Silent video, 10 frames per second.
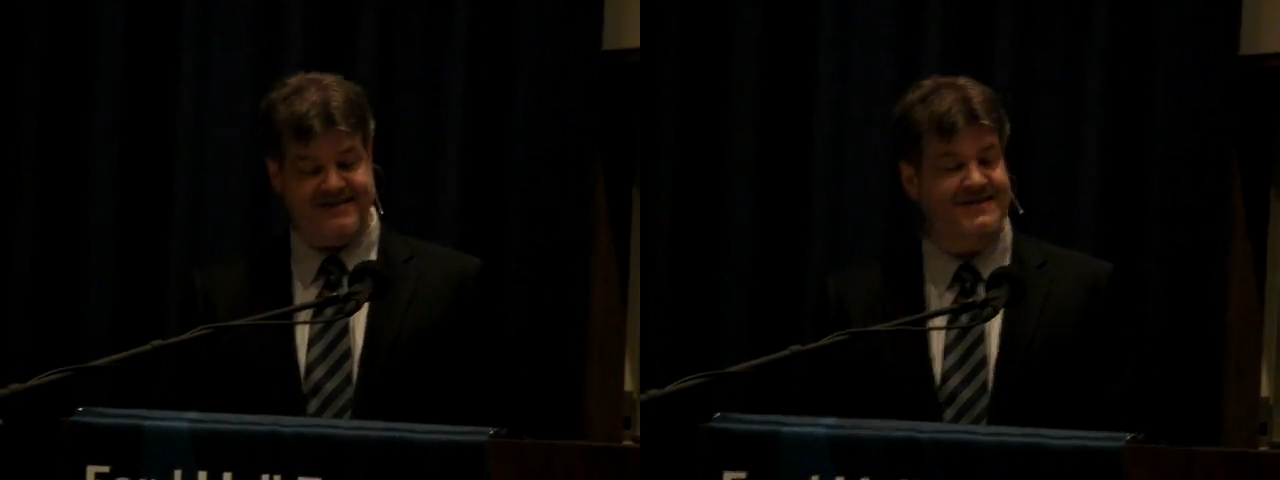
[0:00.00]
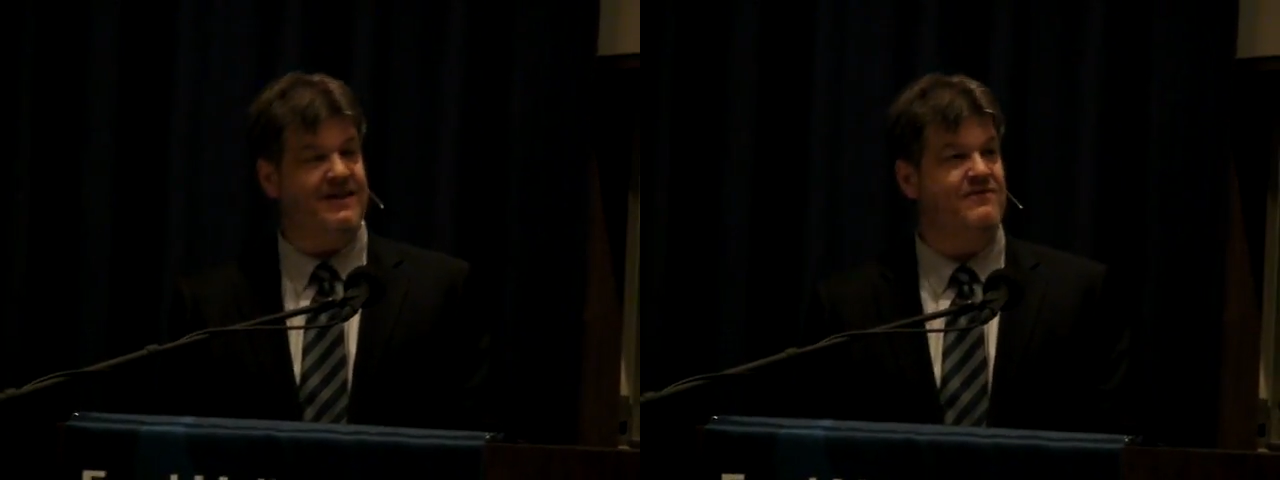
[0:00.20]

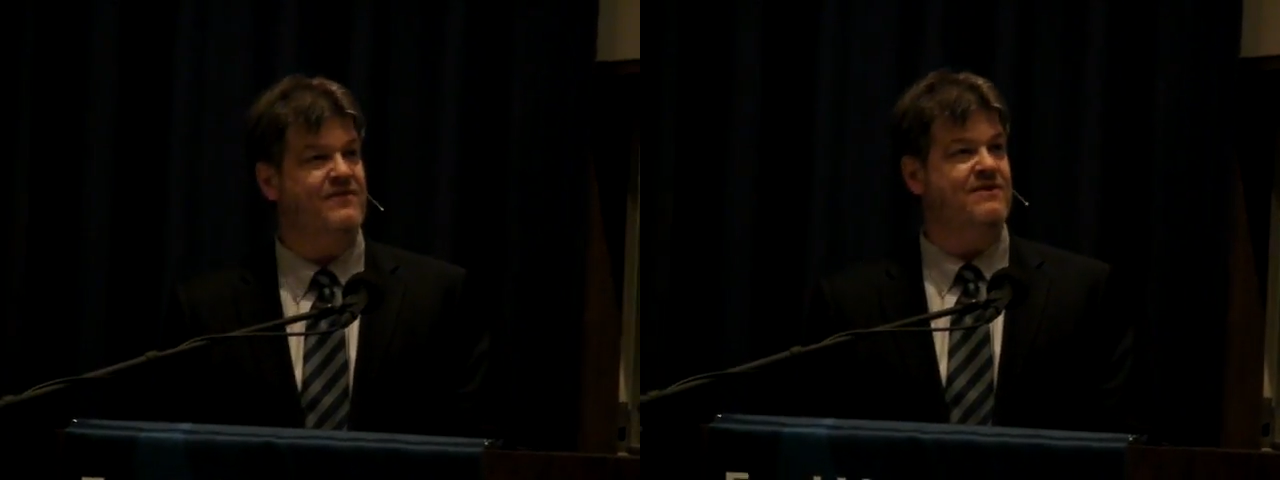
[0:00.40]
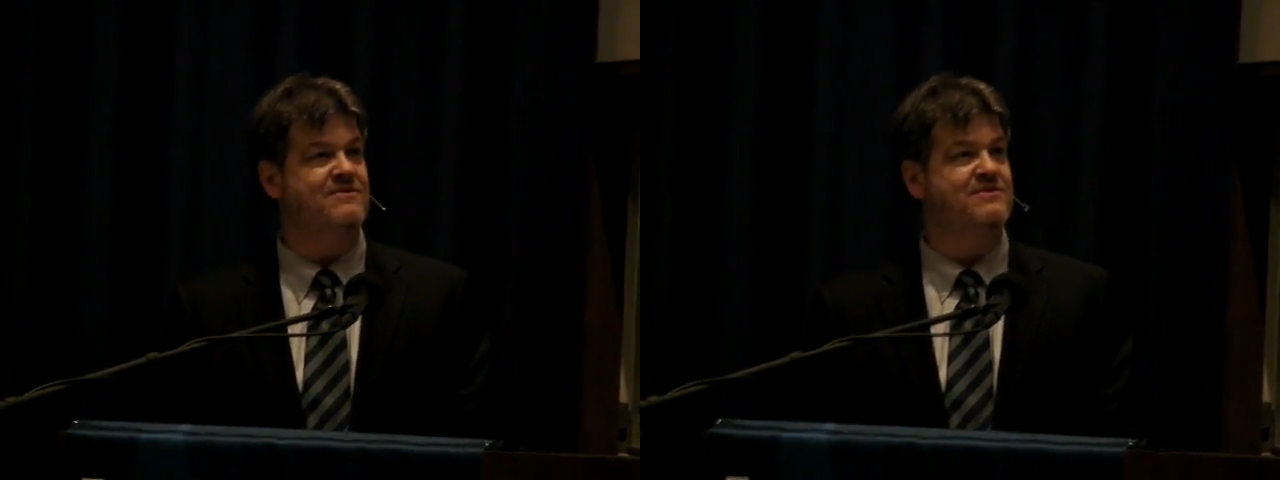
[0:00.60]
cell
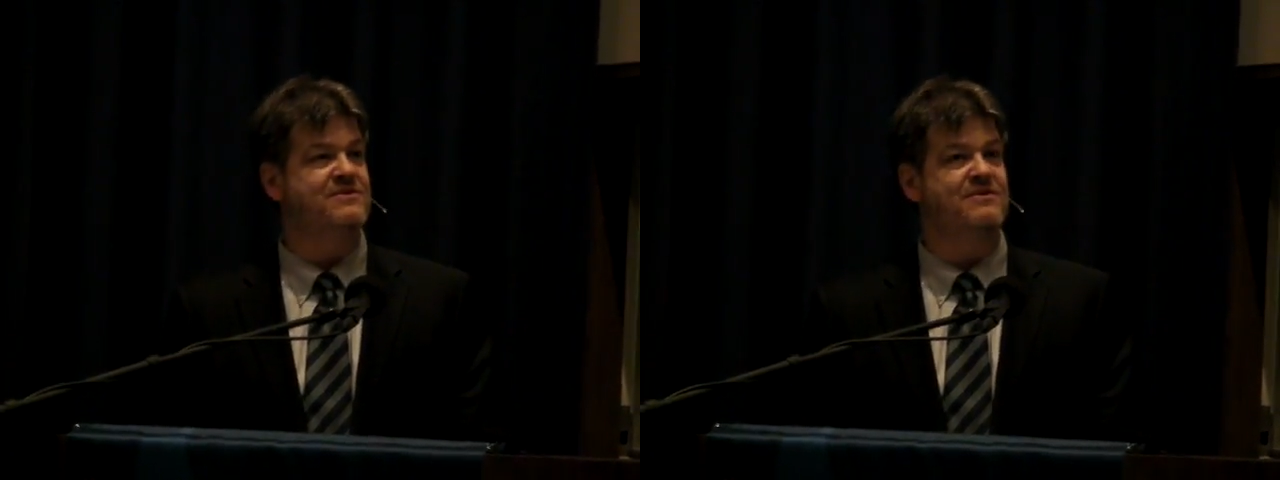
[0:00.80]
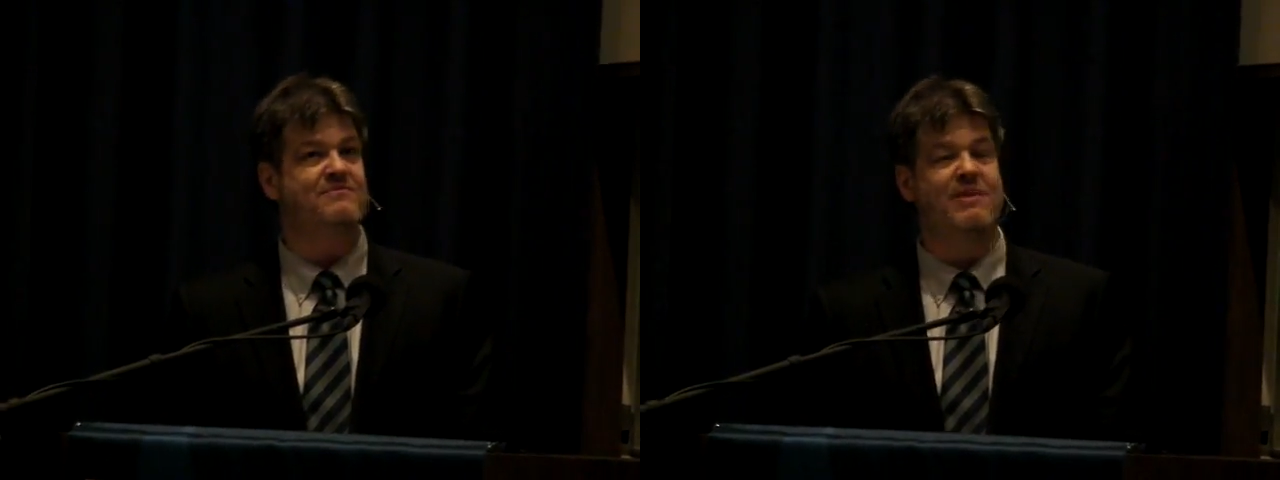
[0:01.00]

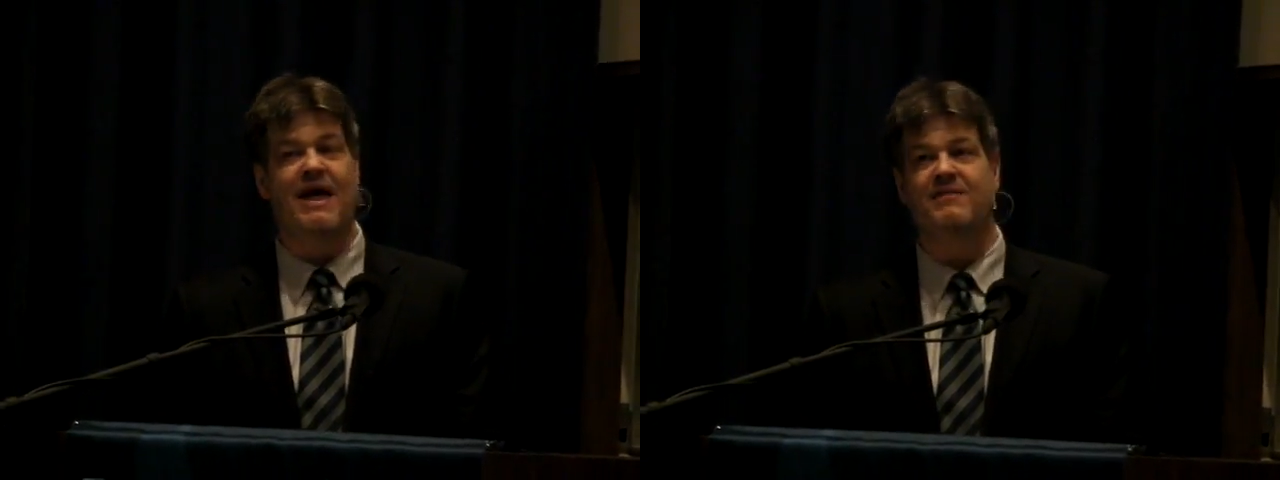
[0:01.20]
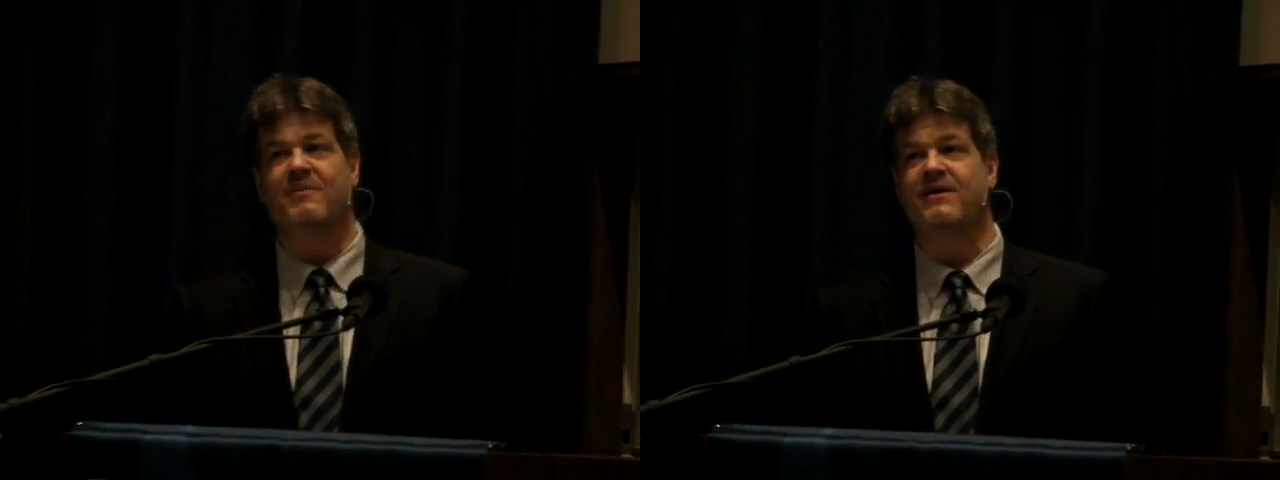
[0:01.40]
phones or
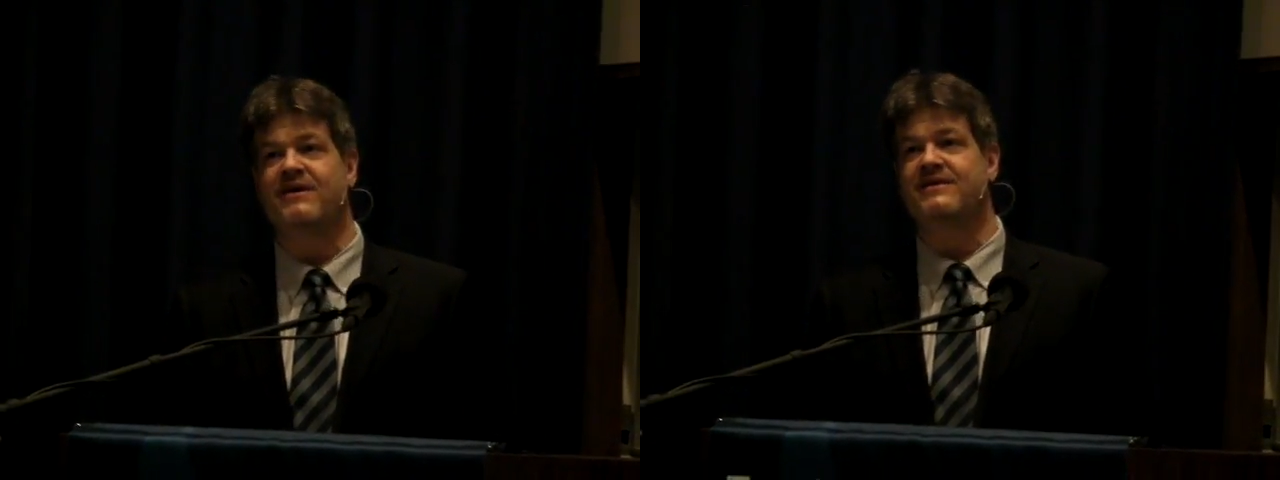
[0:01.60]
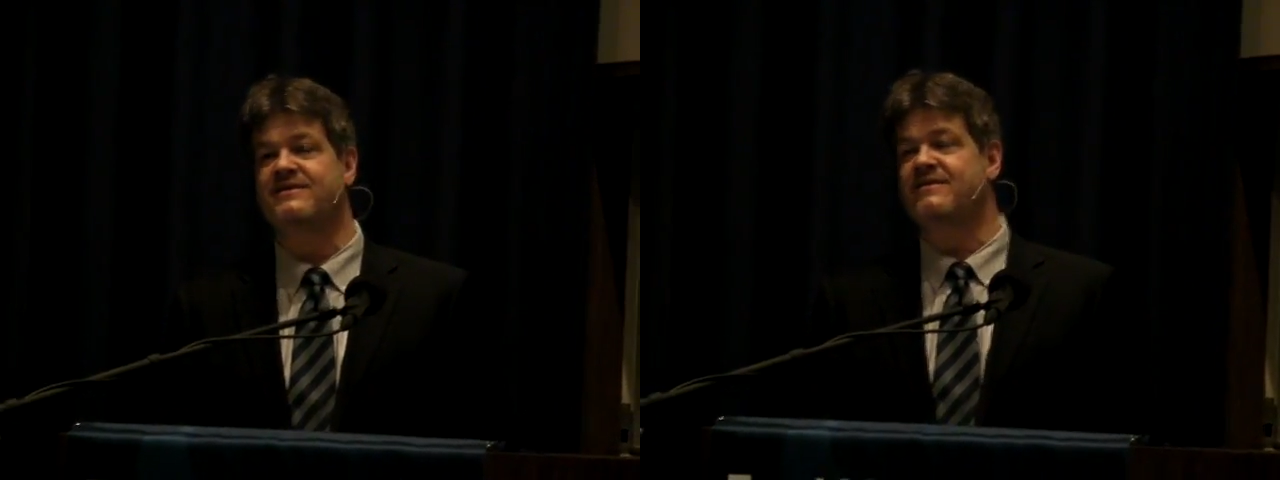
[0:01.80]

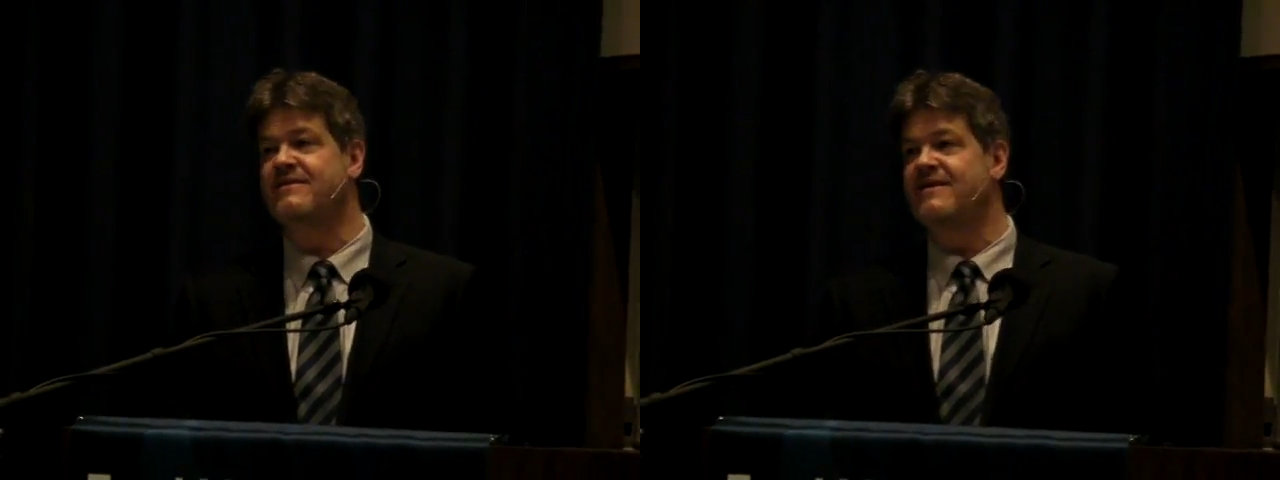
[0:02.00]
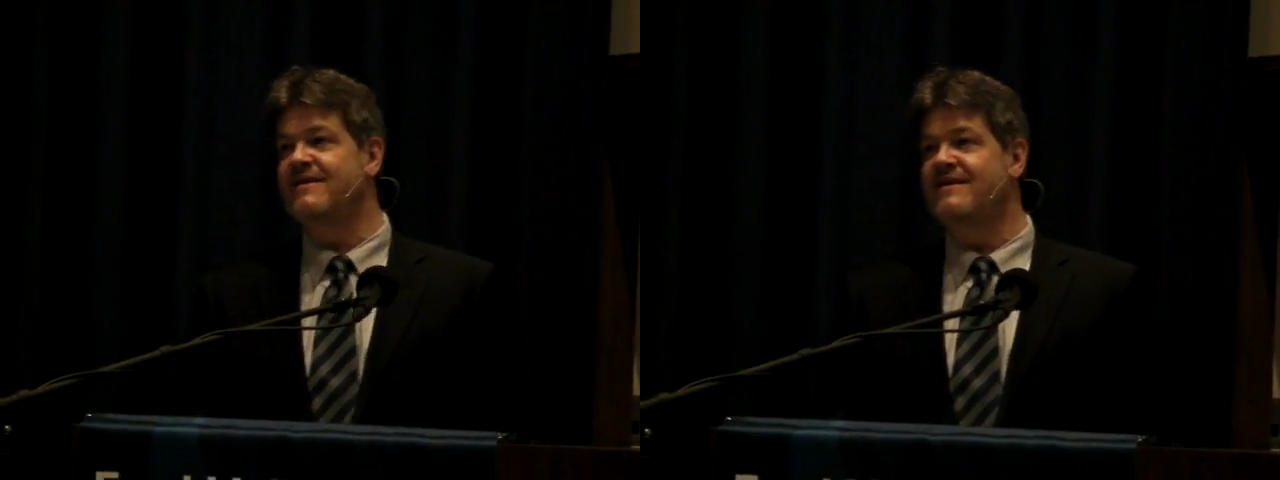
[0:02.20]
Blackberries or